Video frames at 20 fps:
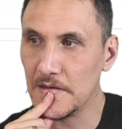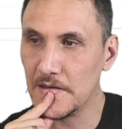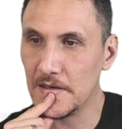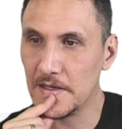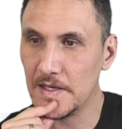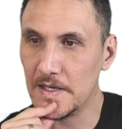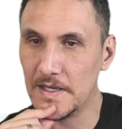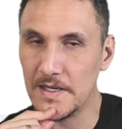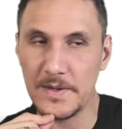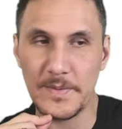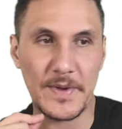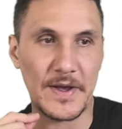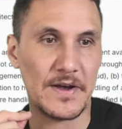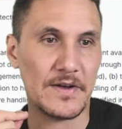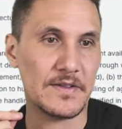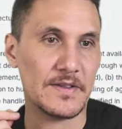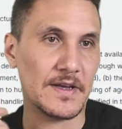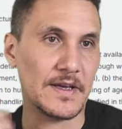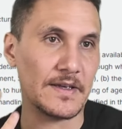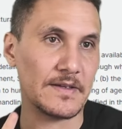in
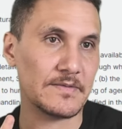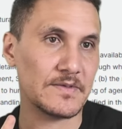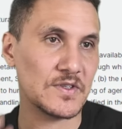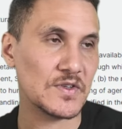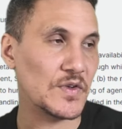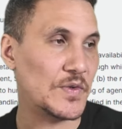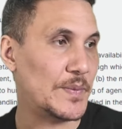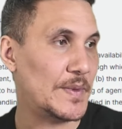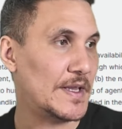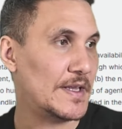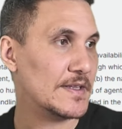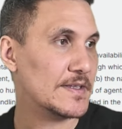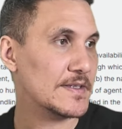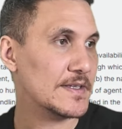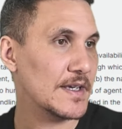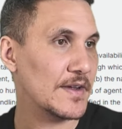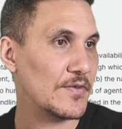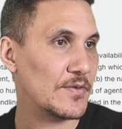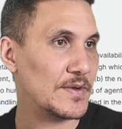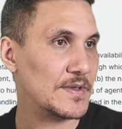about like 2 minutes,
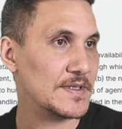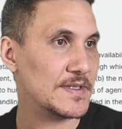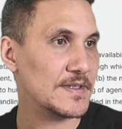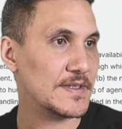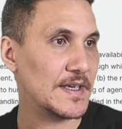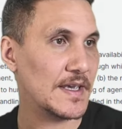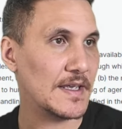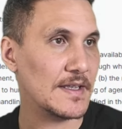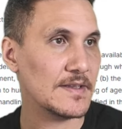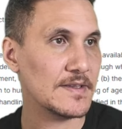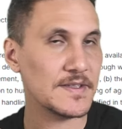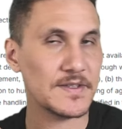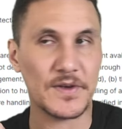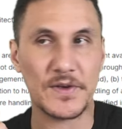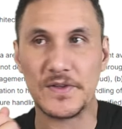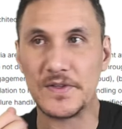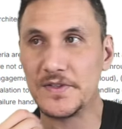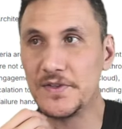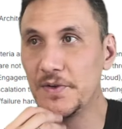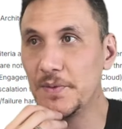everyone's seen. So
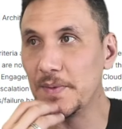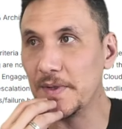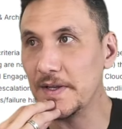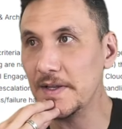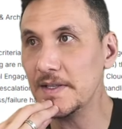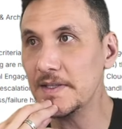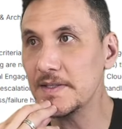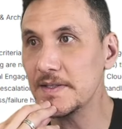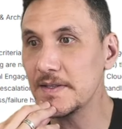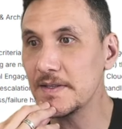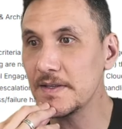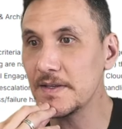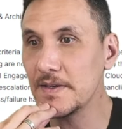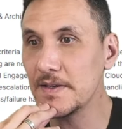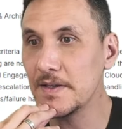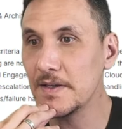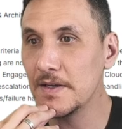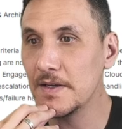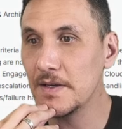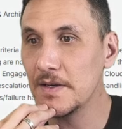in 2 minutes,
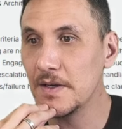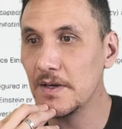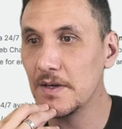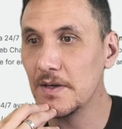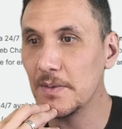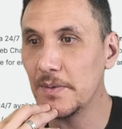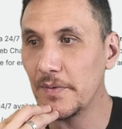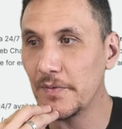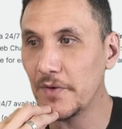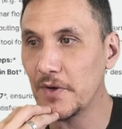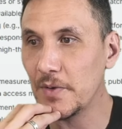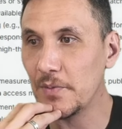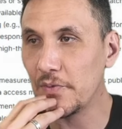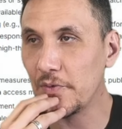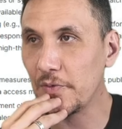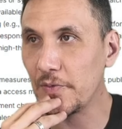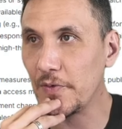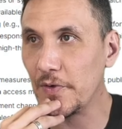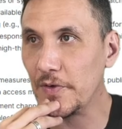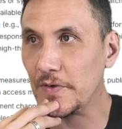we've got a
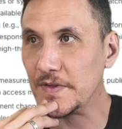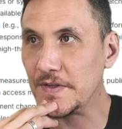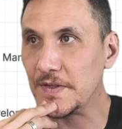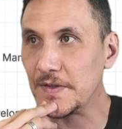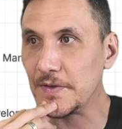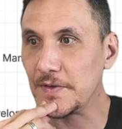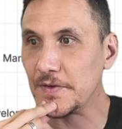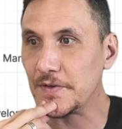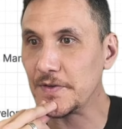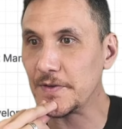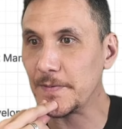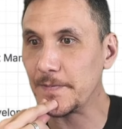proposed solution.